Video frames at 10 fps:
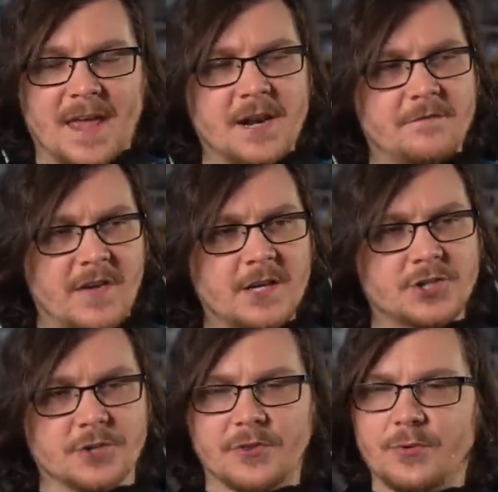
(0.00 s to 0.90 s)
and
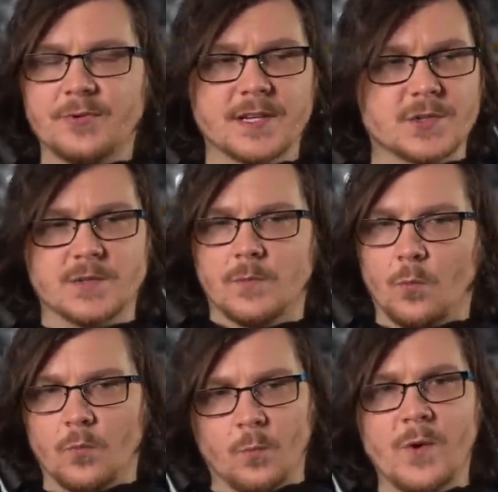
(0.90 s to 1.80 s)
adventure through this
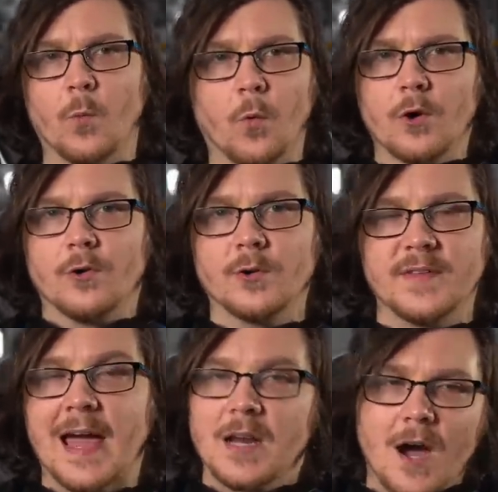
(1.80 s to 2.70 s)
world that